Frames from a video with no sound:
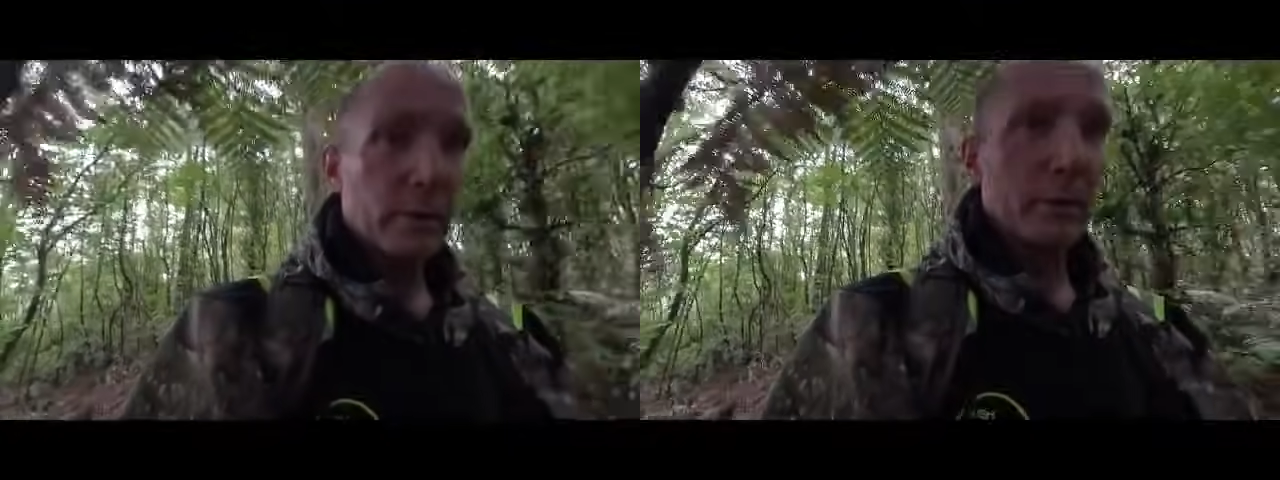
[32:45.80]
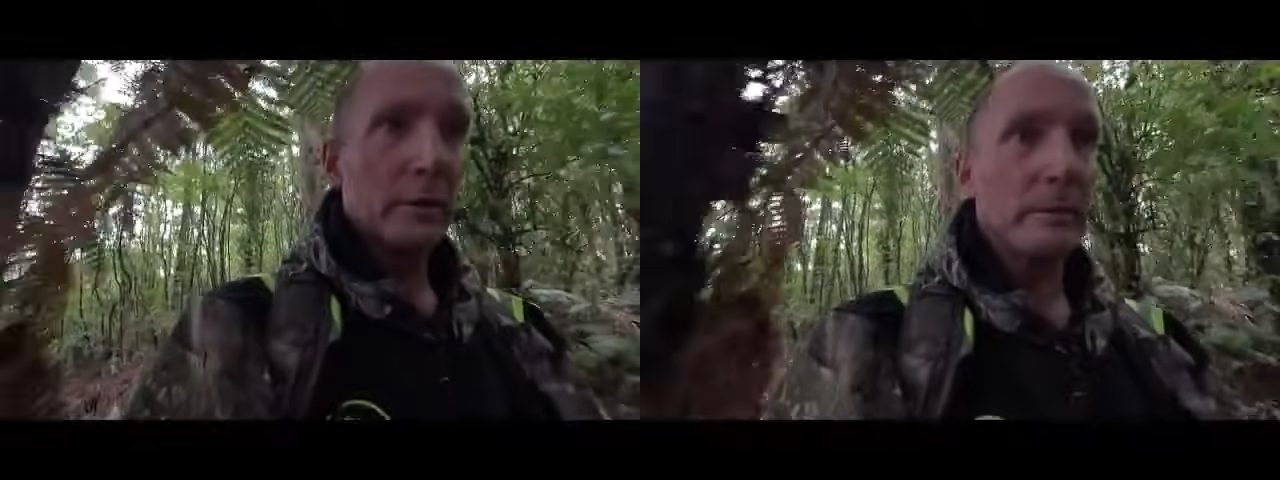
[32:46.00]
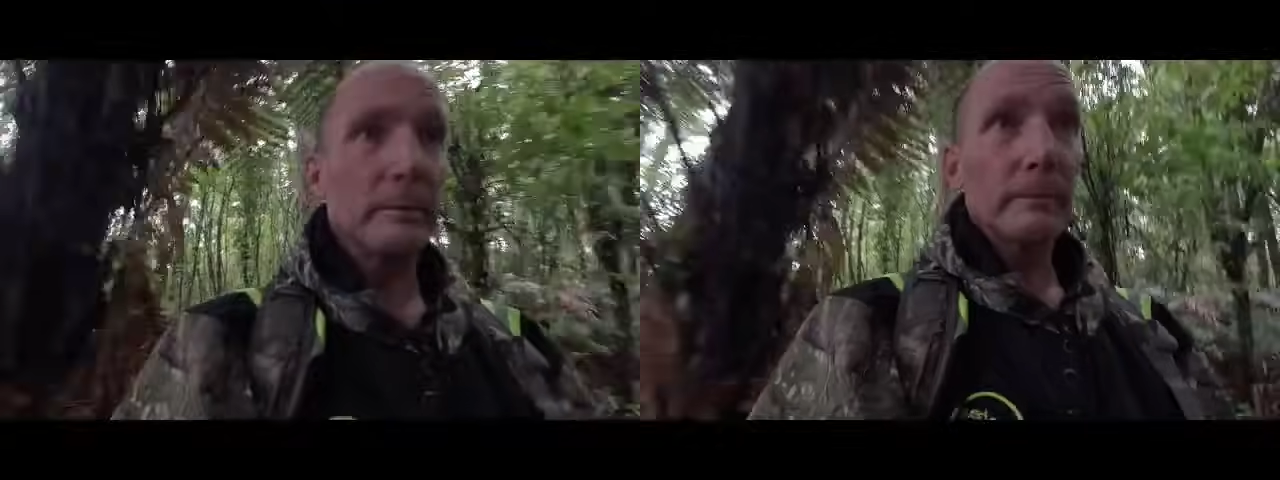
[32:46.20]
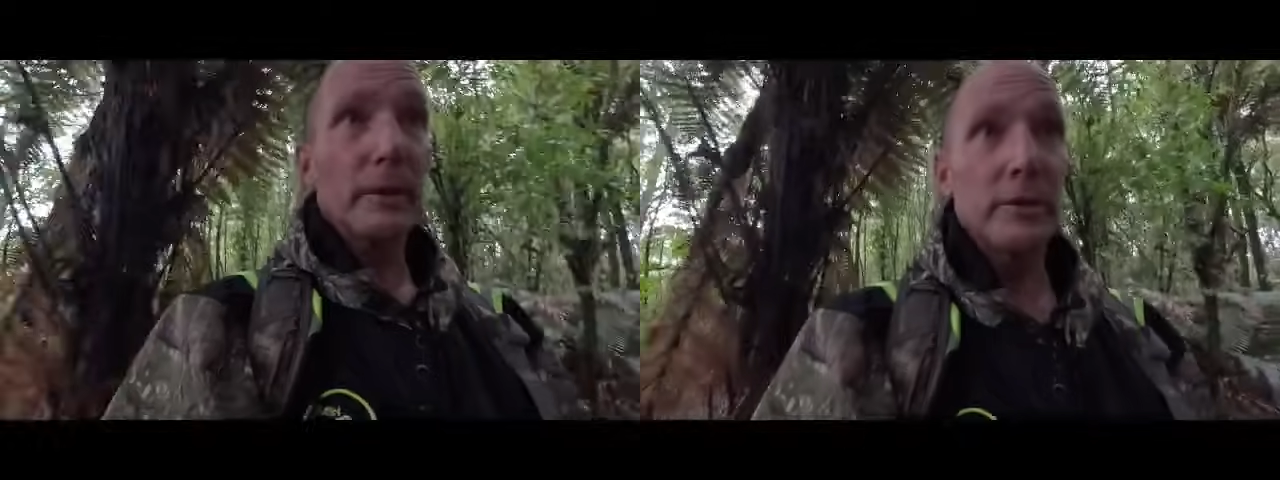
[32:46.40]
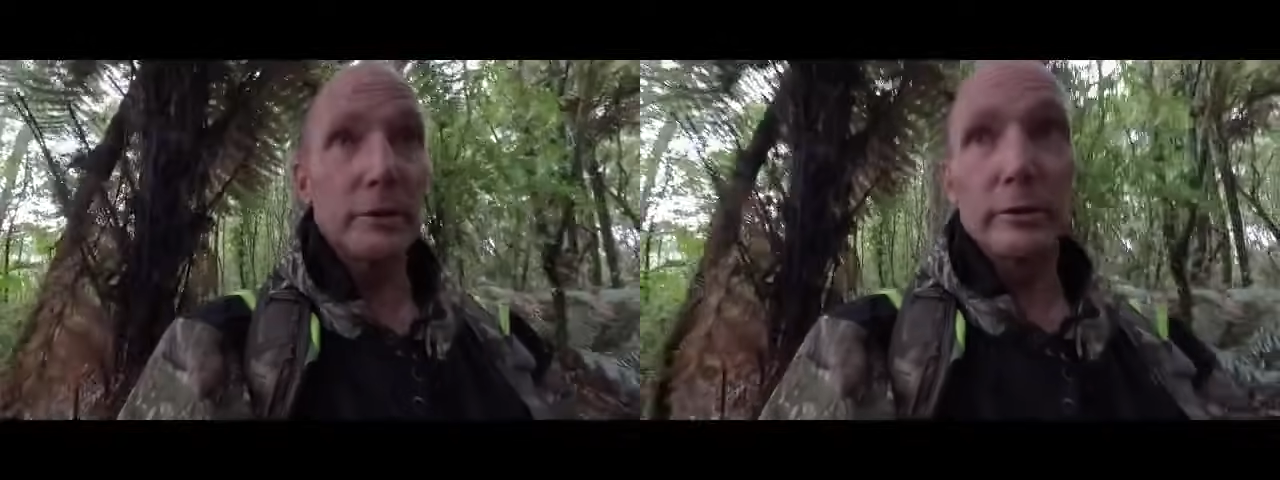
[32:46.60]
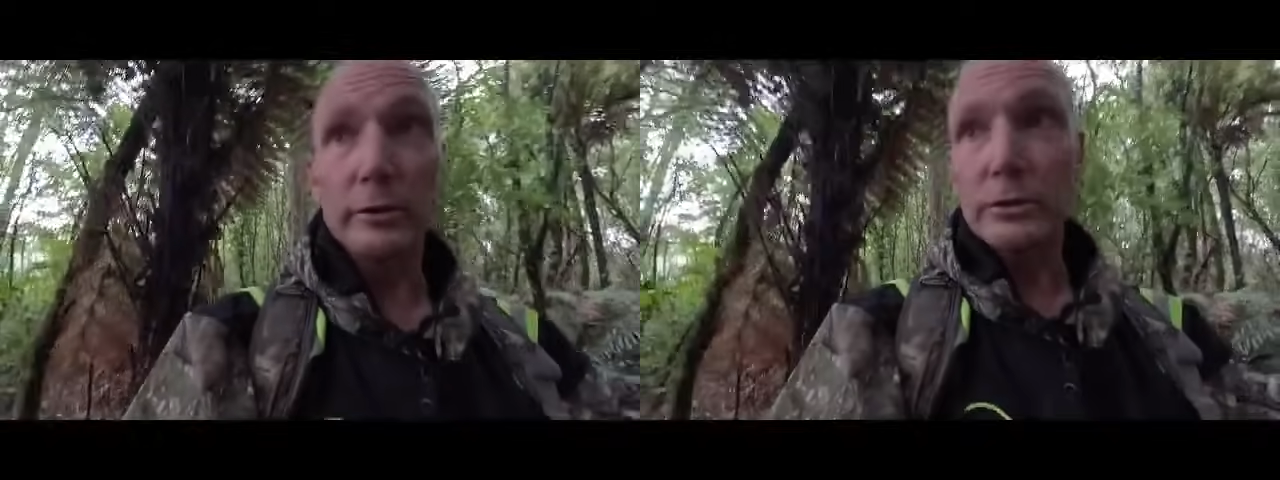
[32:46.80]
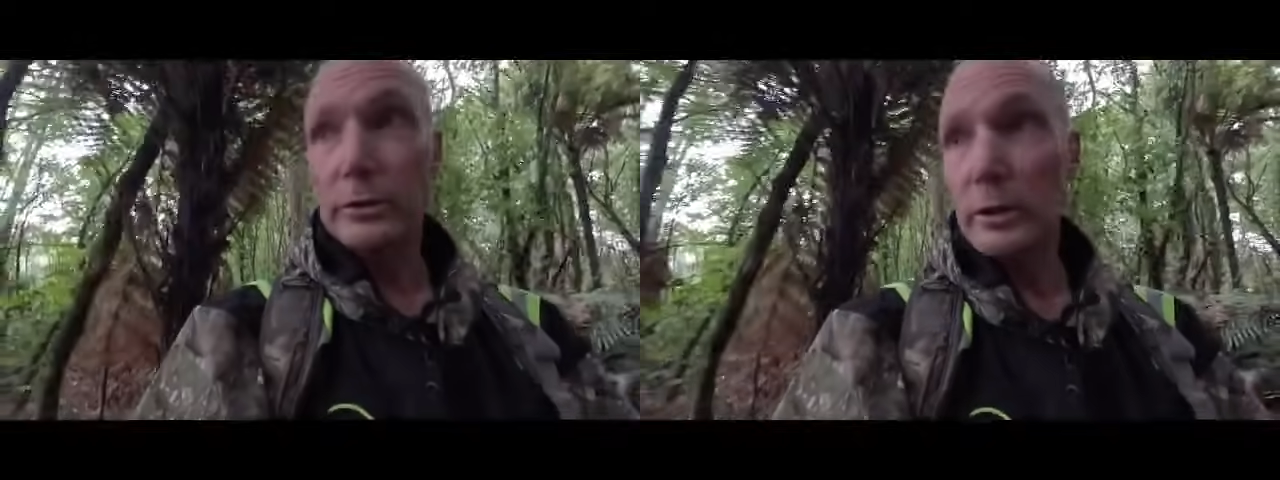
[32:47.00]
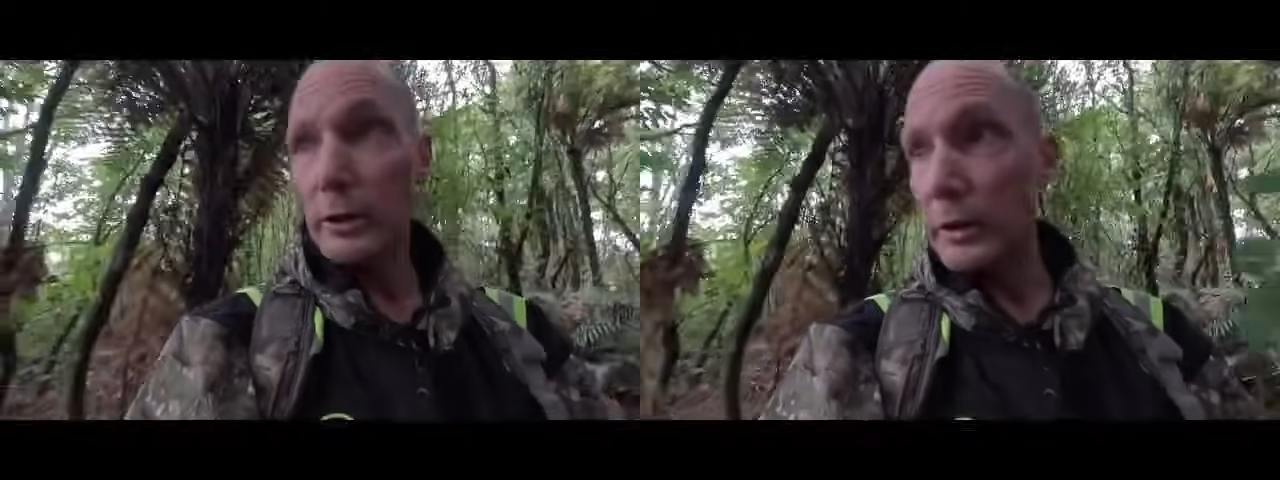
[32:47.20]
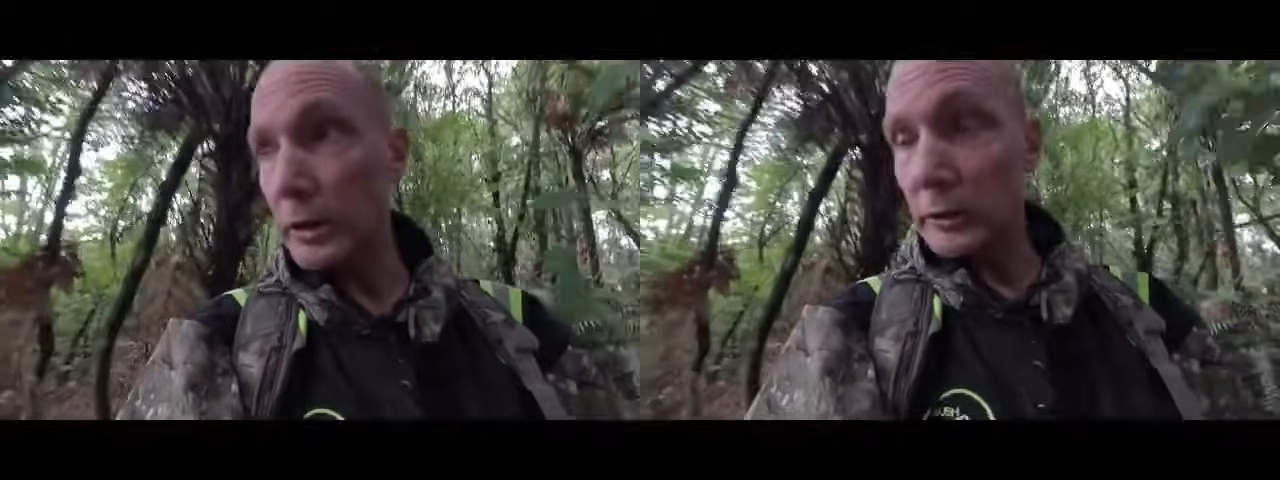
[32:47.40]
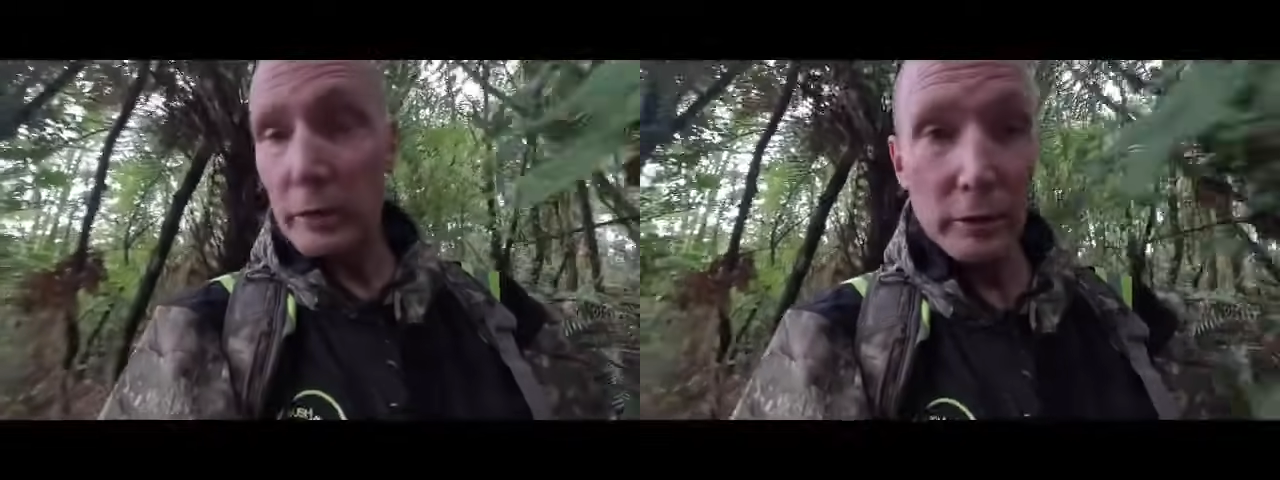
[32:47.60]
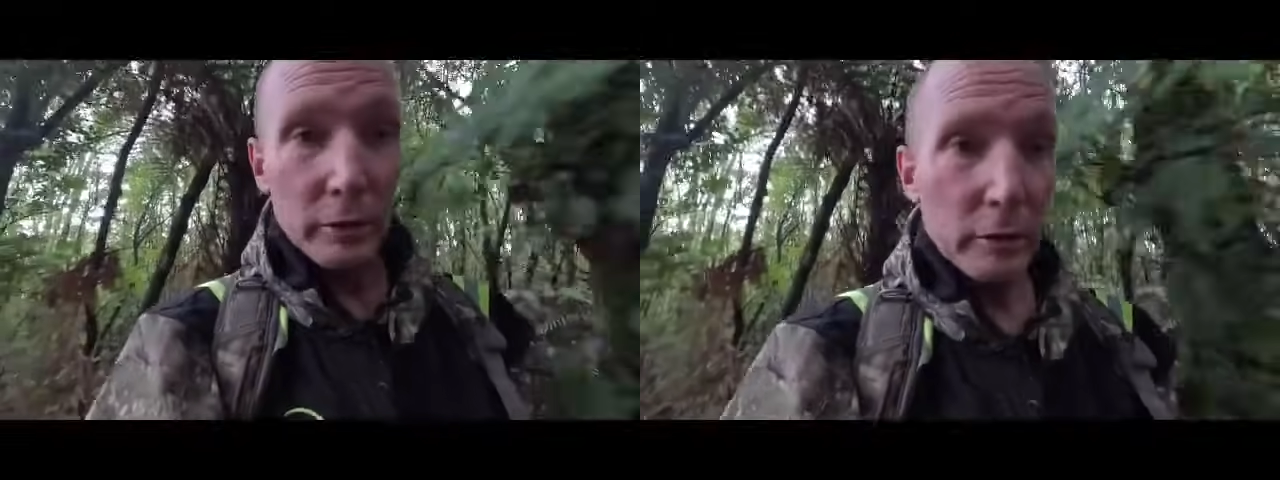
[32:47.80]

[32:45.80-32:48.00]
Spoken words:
and she's still just learning, so